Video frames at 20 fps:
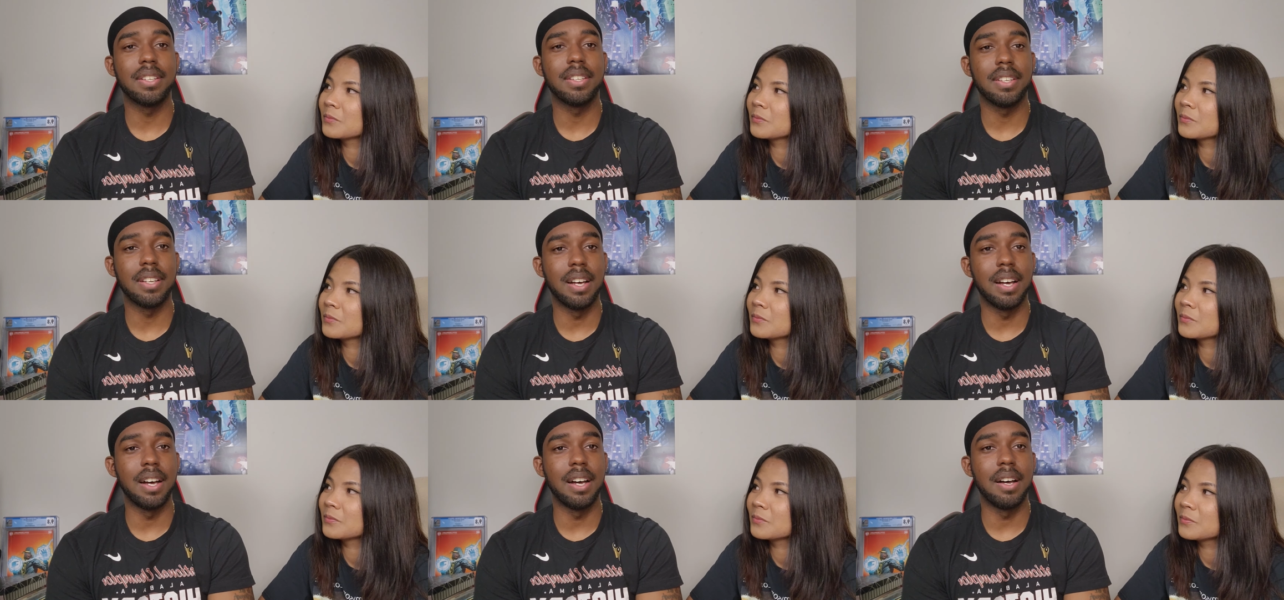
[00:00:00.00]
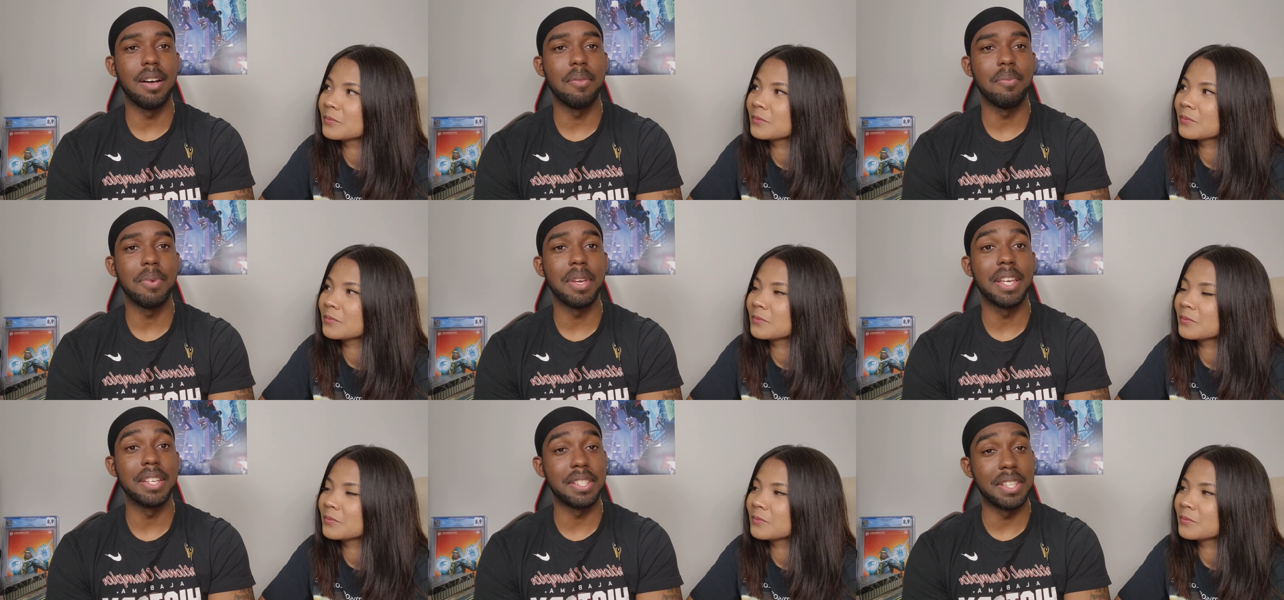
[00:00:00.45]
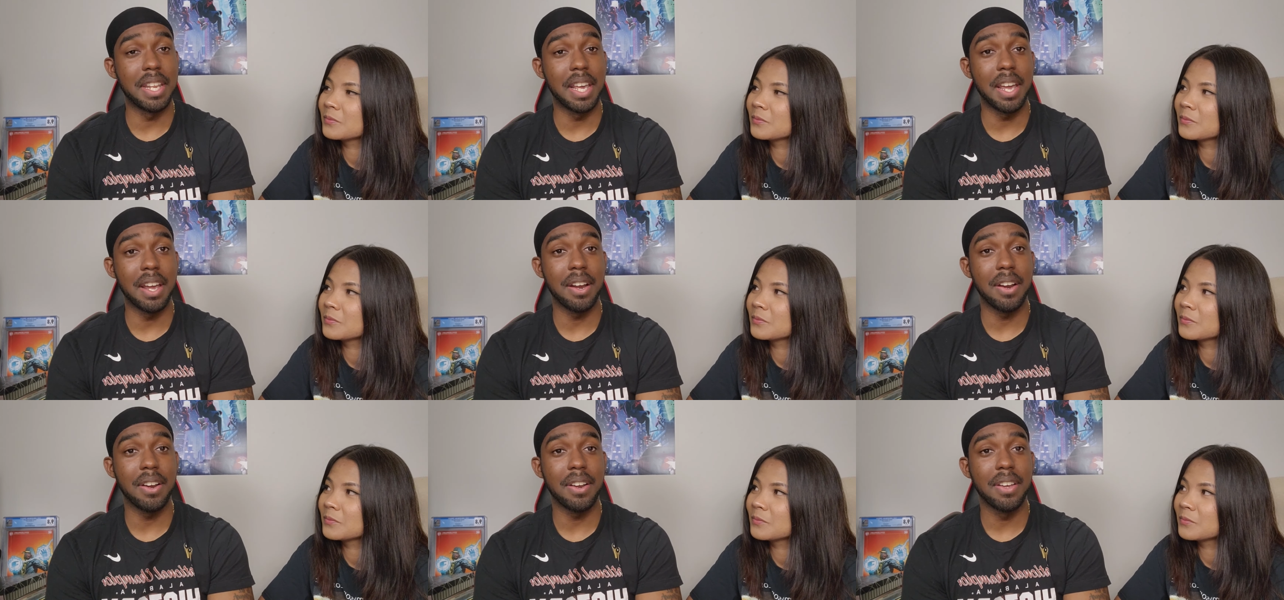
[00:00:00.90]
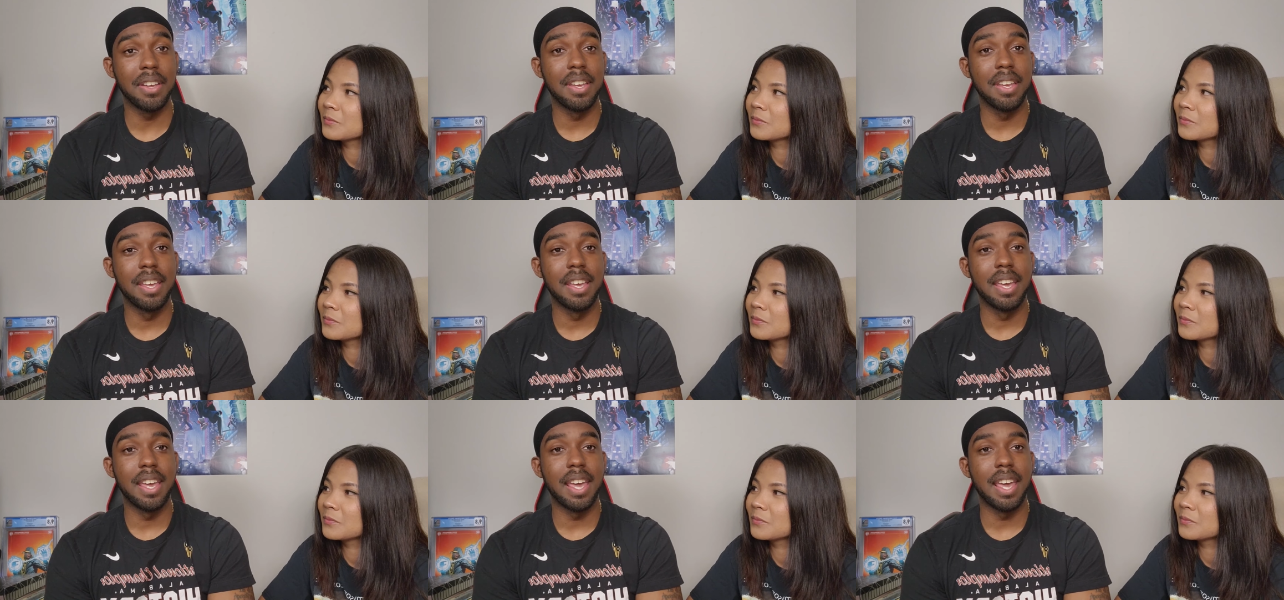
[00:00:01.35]
Speaker 1: um, is there,
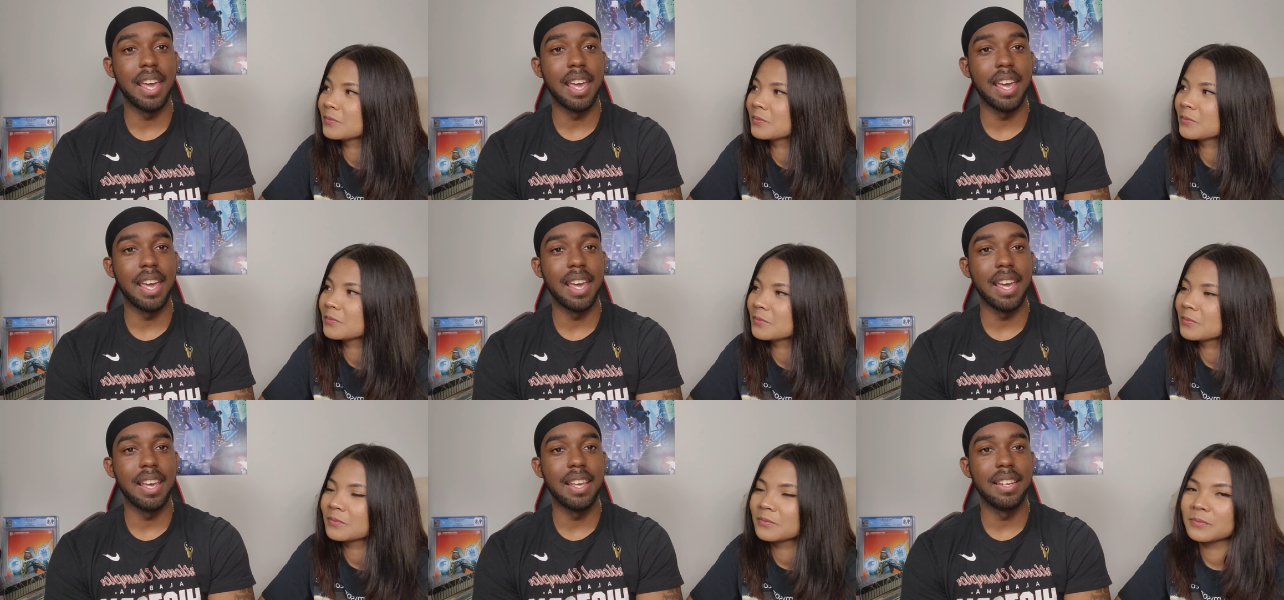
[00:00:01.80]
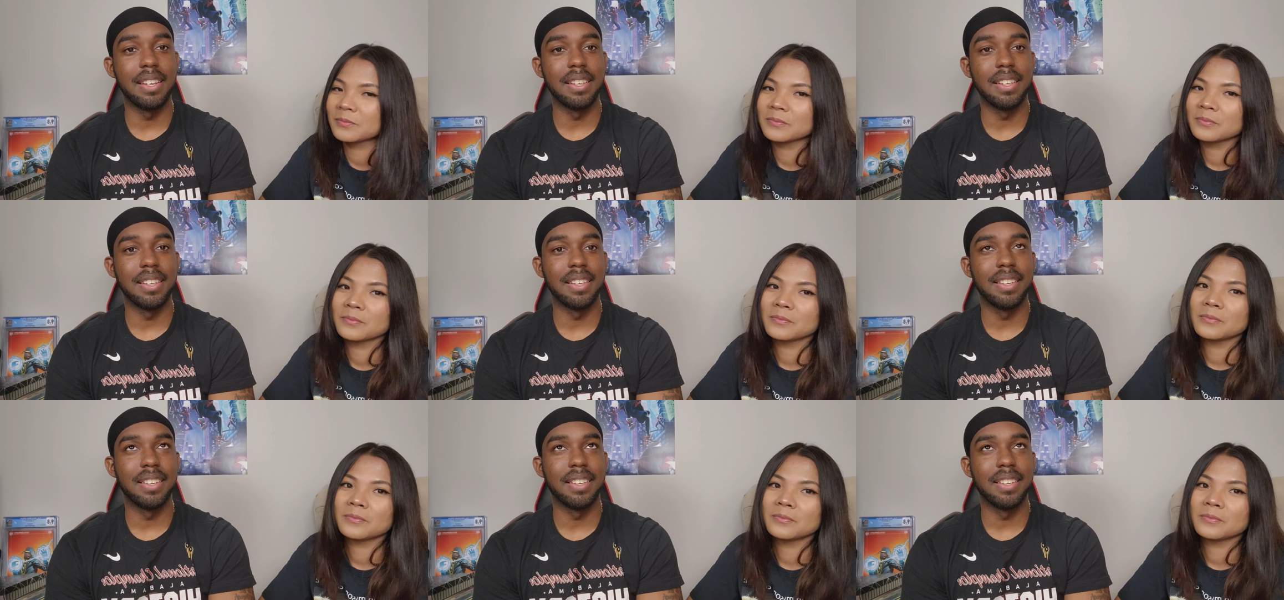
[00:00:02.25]
and